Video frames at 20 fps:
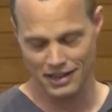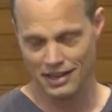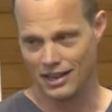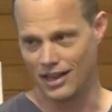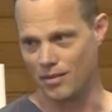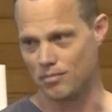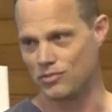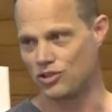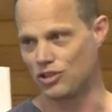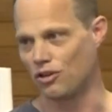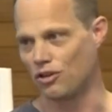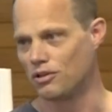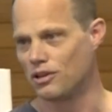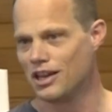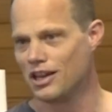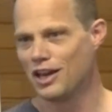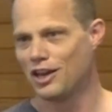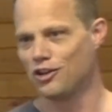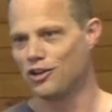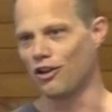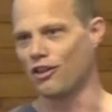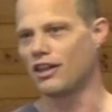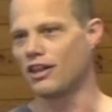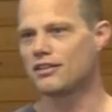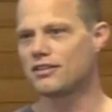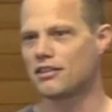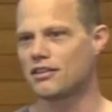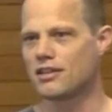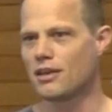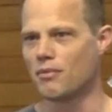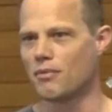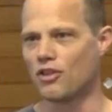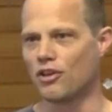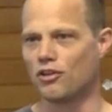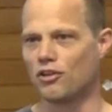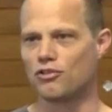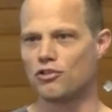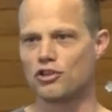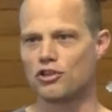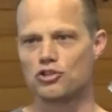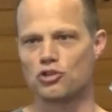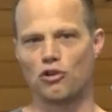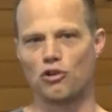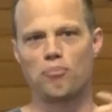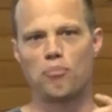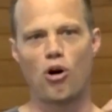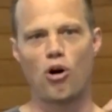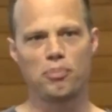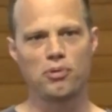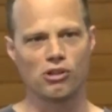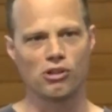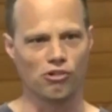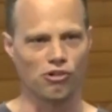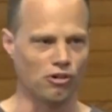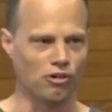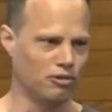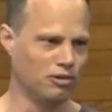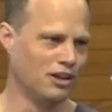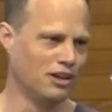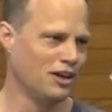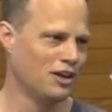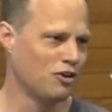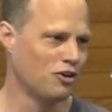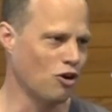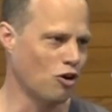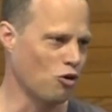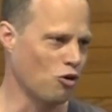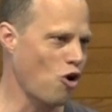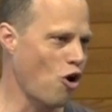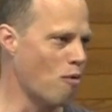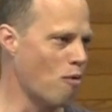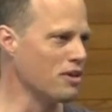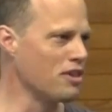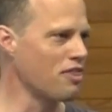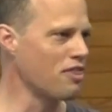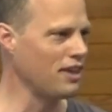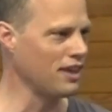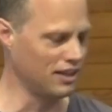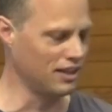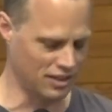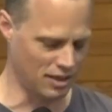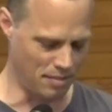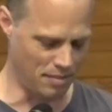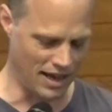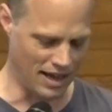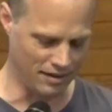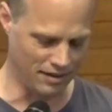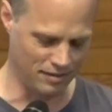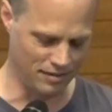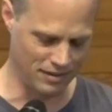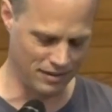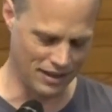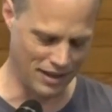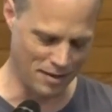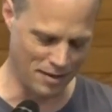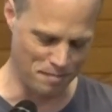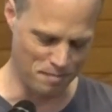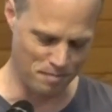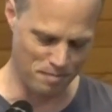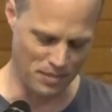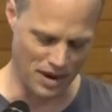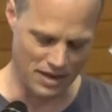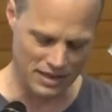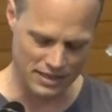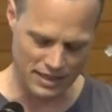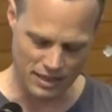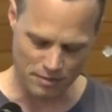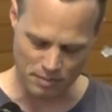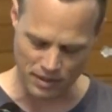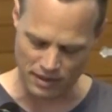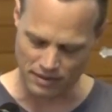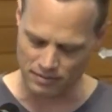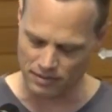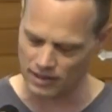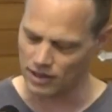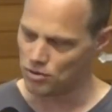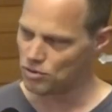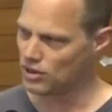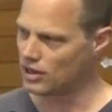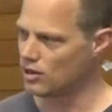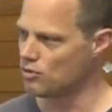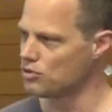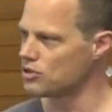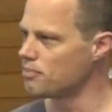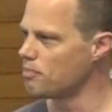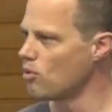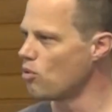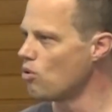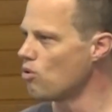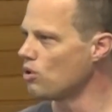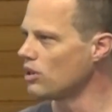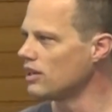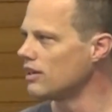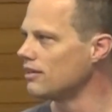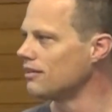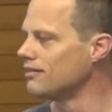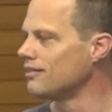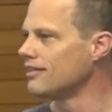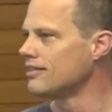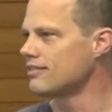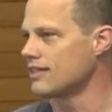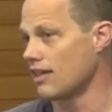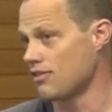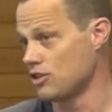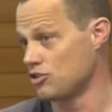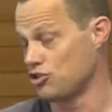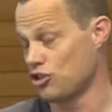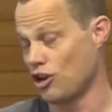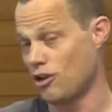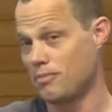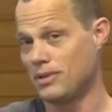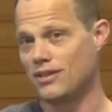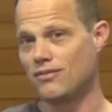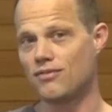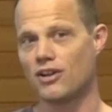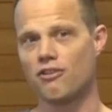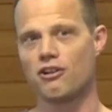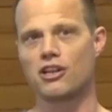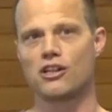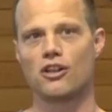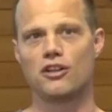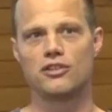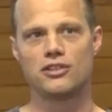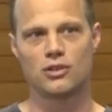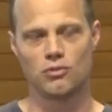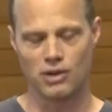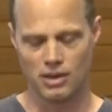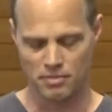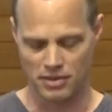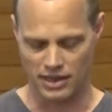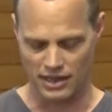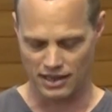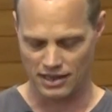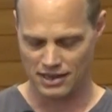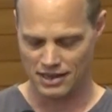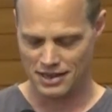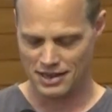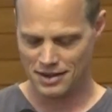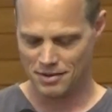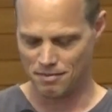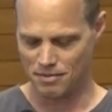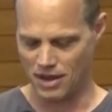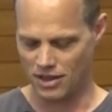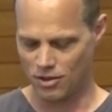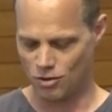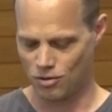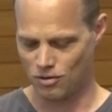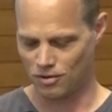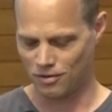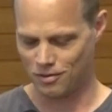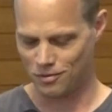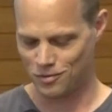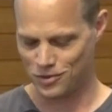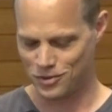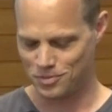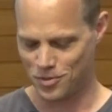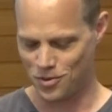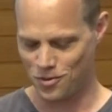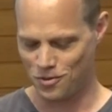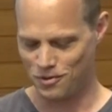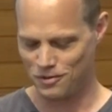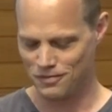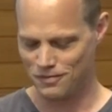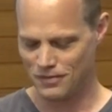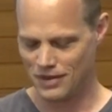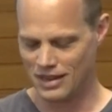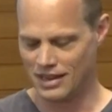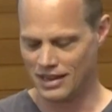There's some of the sort of popular or common things about Benedict, but he was born in southern Germany, very close to where my mother was born.